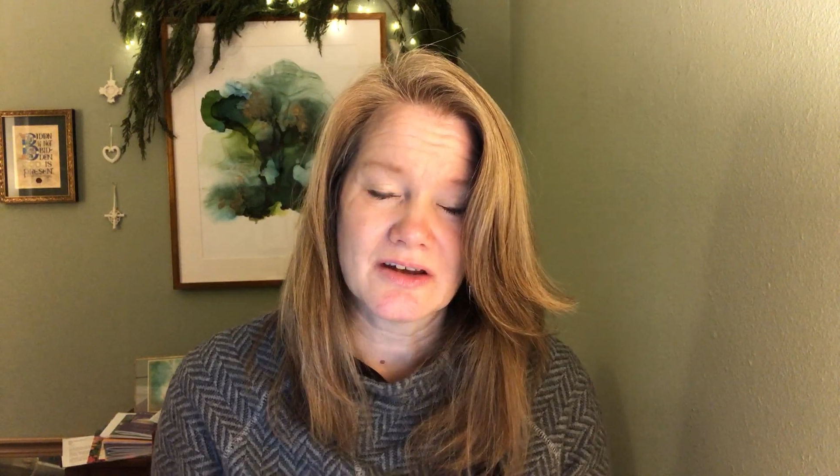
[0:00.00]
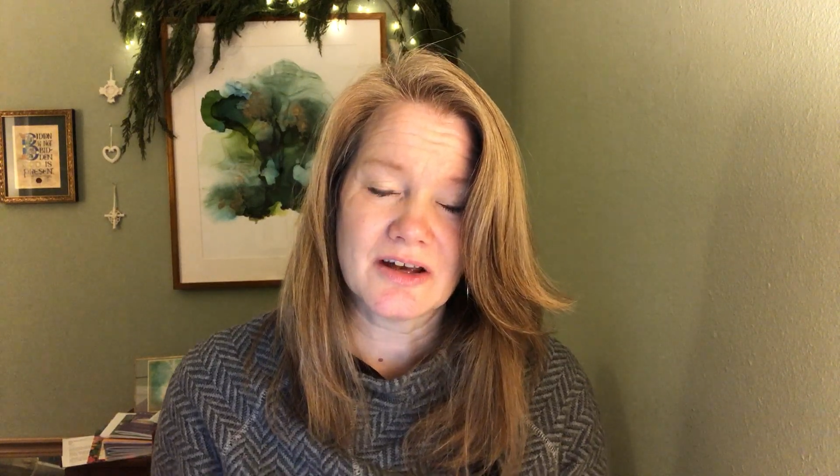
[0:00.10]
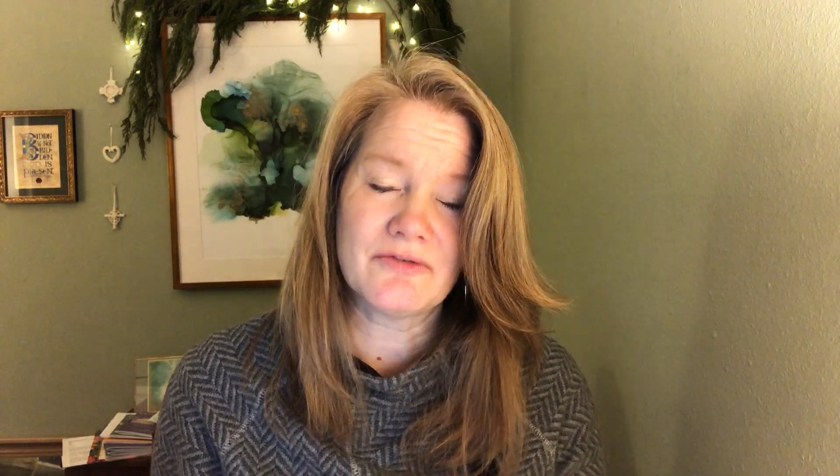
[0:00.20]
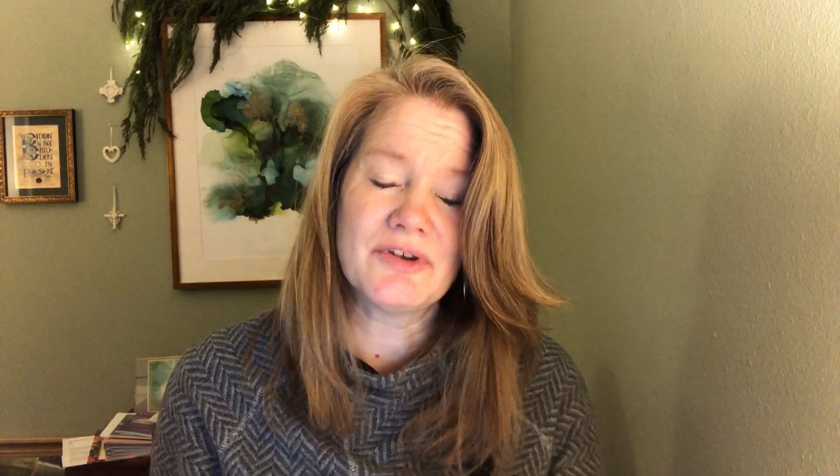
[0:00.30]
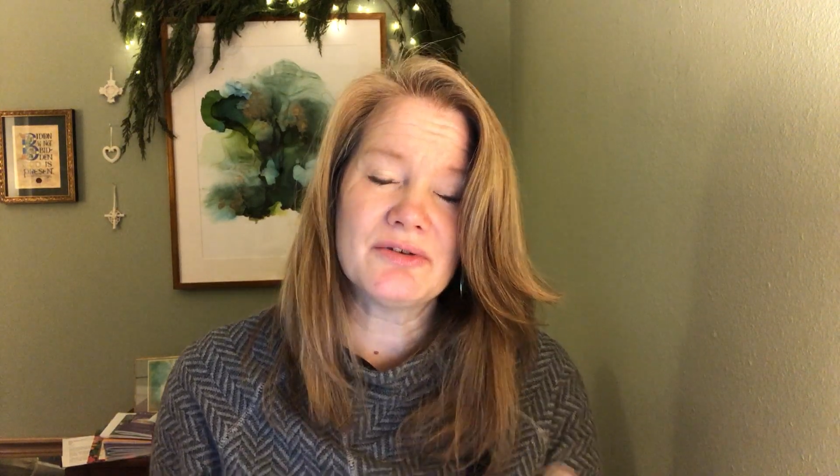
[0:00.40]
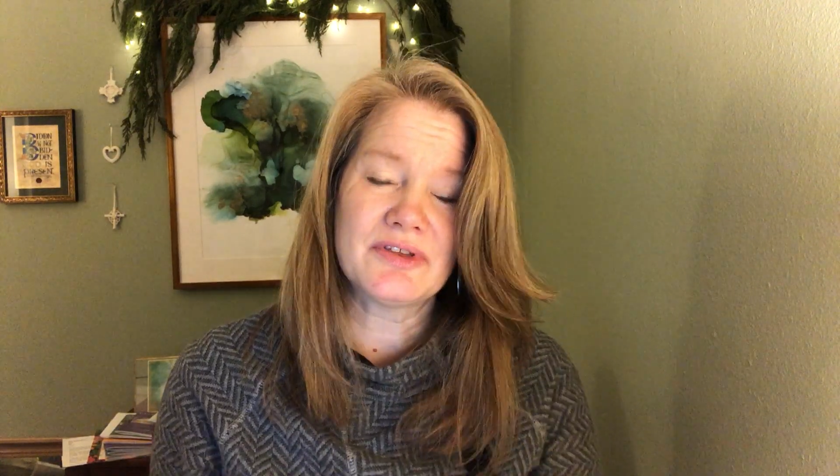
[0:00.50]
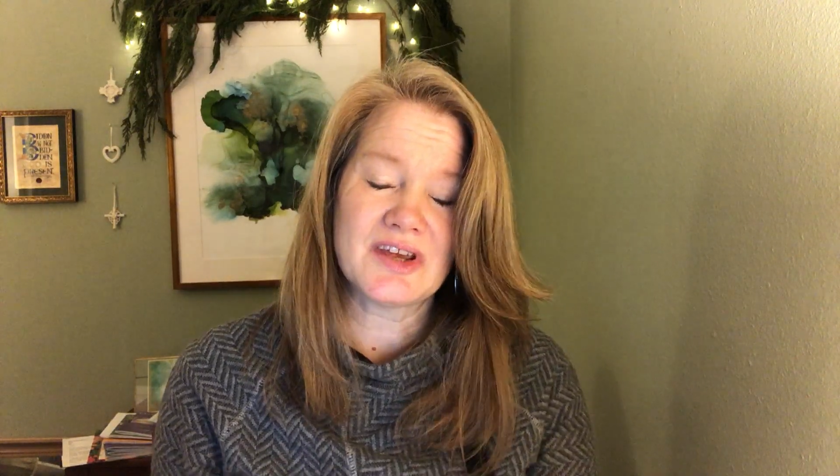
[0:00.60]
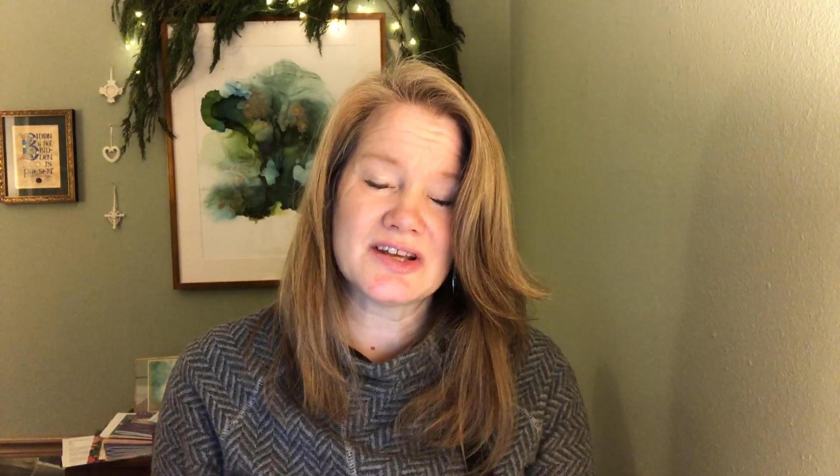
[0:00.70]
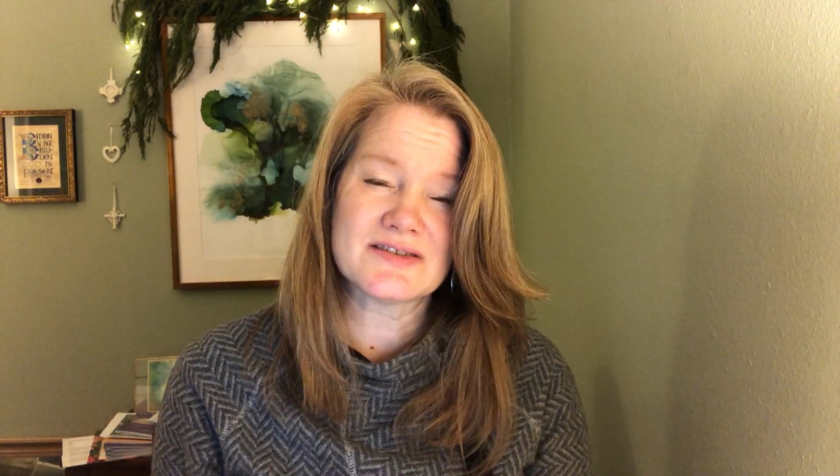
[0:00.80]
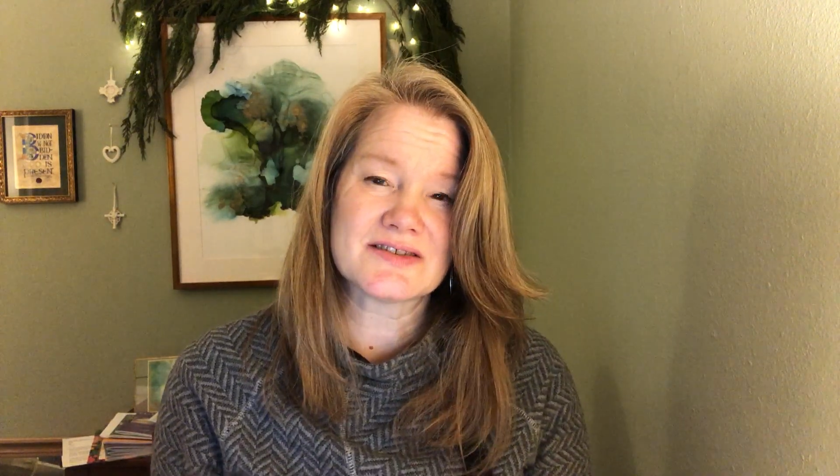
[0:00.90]
A few
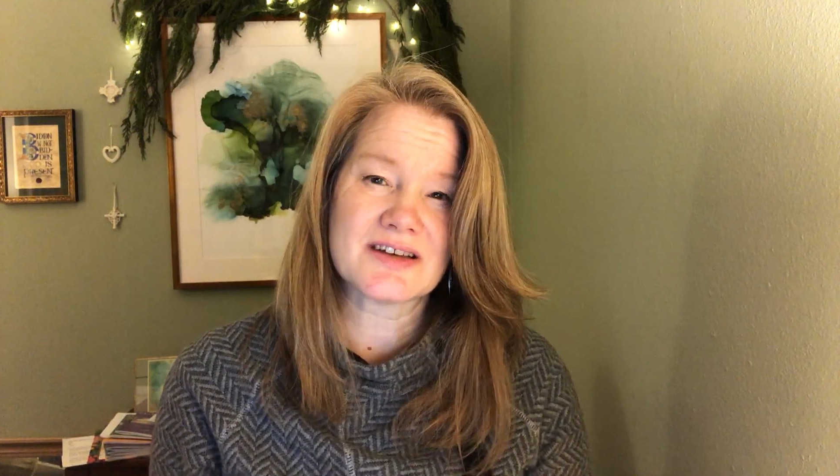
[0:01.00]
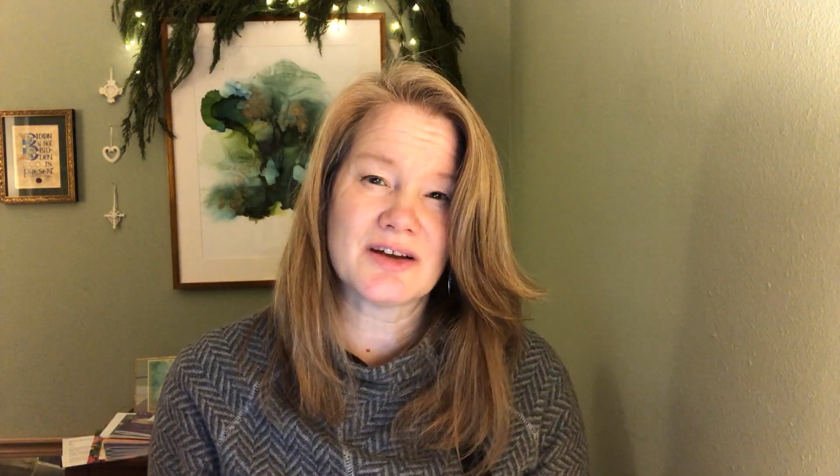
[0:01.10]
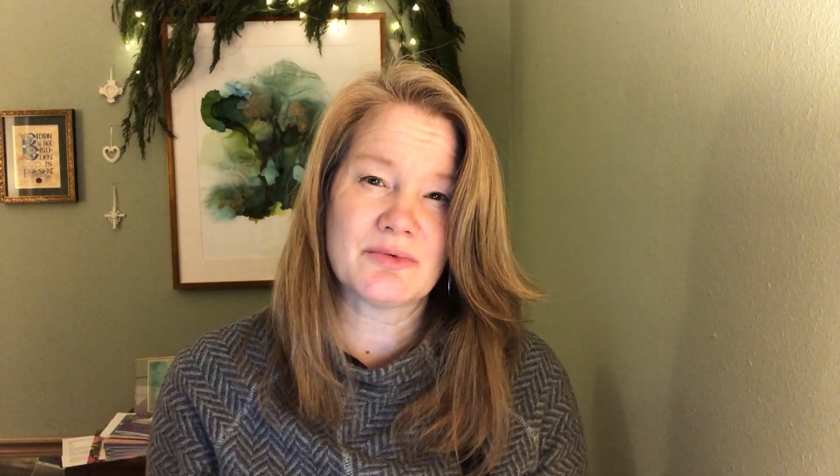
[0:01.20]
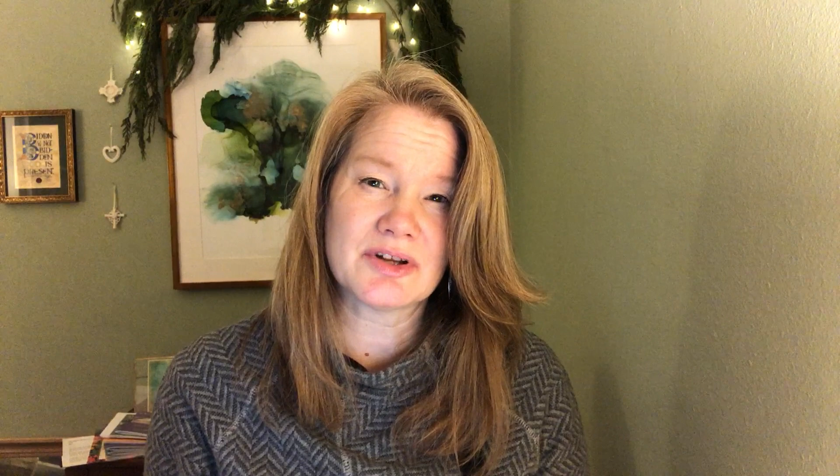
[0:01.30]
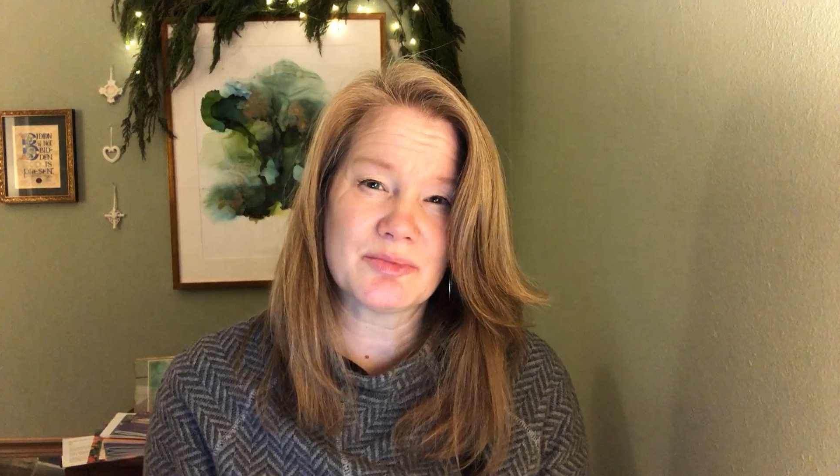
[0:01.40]
things I want to